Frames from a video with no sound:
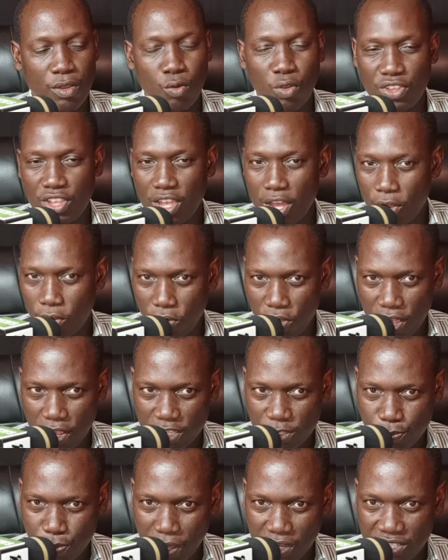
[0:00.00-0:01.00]

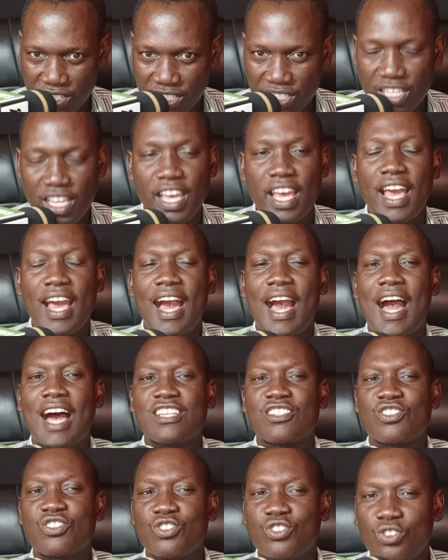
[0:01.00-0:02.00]
Wajakoya's party
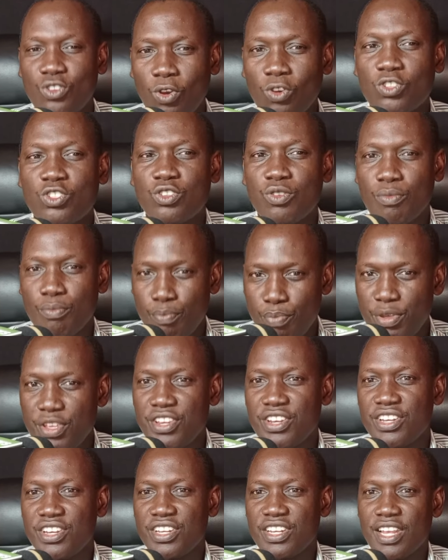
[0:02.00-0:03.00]
has not
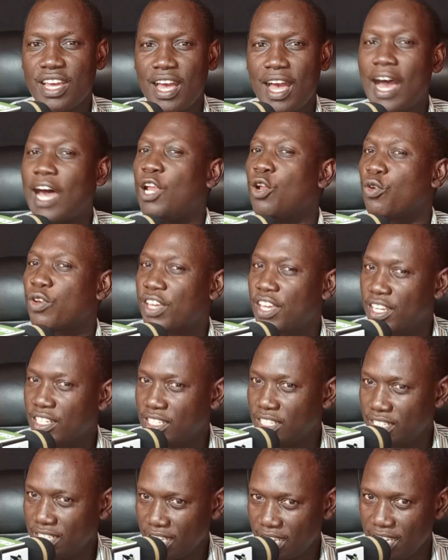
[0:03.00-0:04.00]
been
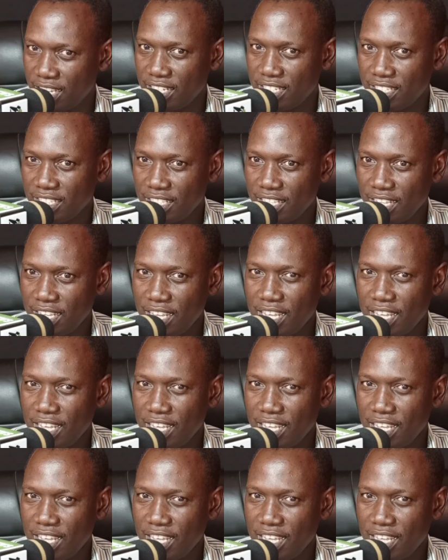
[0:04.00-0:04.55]
allocated any.